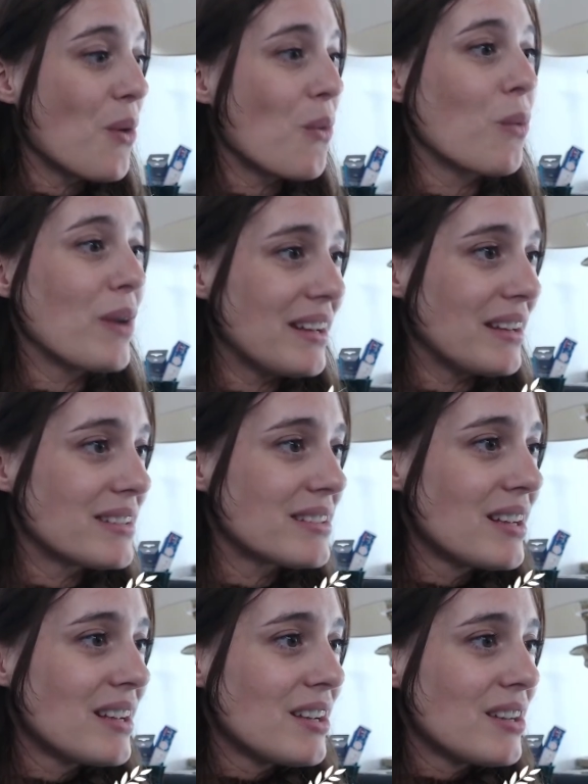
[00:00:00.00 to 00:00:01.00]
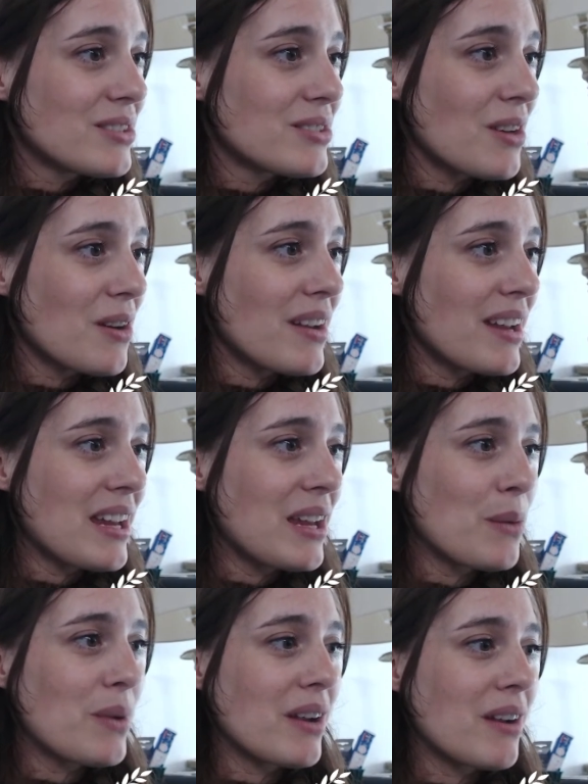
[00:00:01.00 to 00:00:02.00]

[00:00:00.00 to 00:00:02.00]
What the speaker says: winners. So here we go.